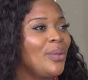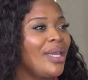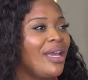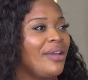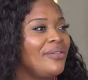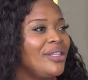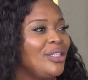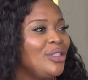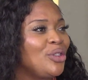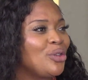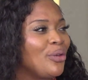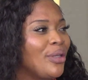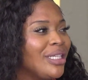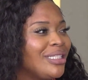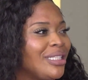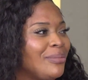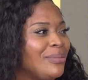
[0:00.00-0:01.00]
We have the
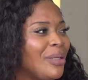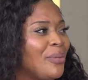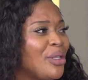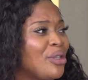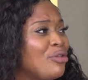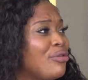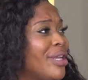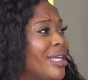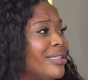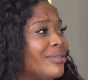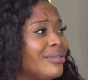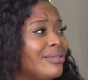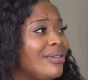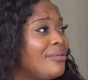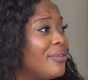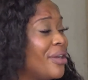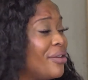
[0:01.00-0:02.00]
drinks. Sometimes we create
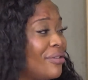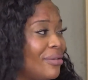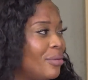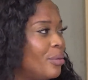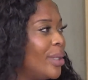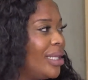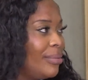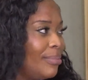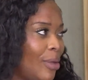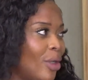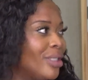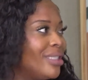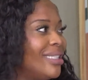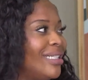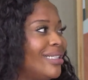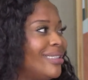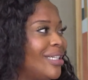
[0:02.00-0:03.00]
very well
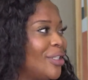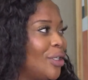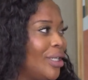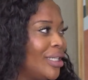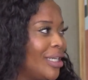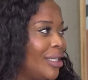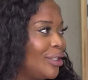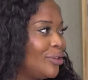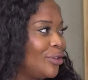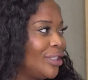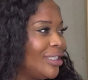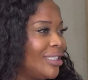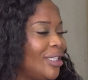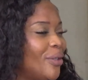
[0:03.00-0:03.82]
mocktails and non-alcoholic juices.